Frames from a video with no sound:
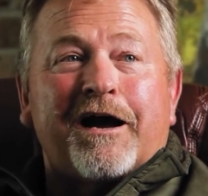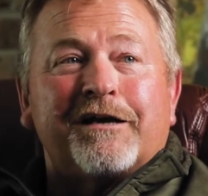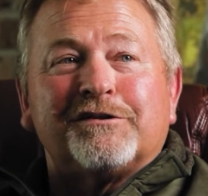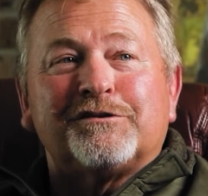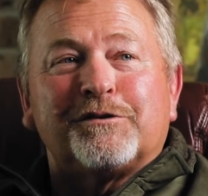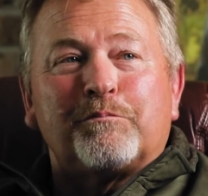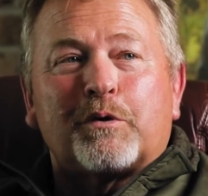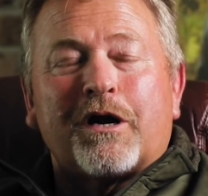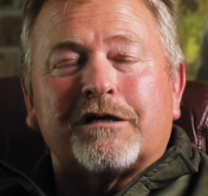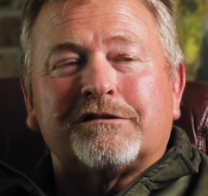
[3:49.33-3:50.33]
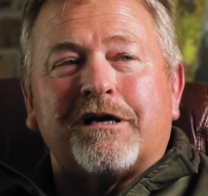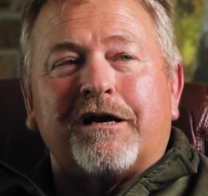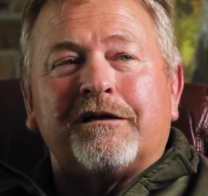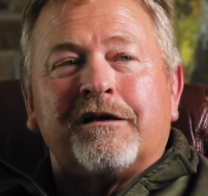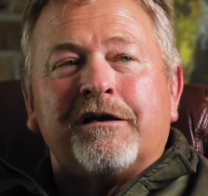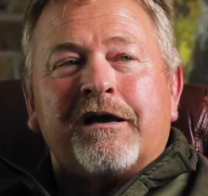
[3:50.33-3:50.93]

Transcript: hydrogen peroxide.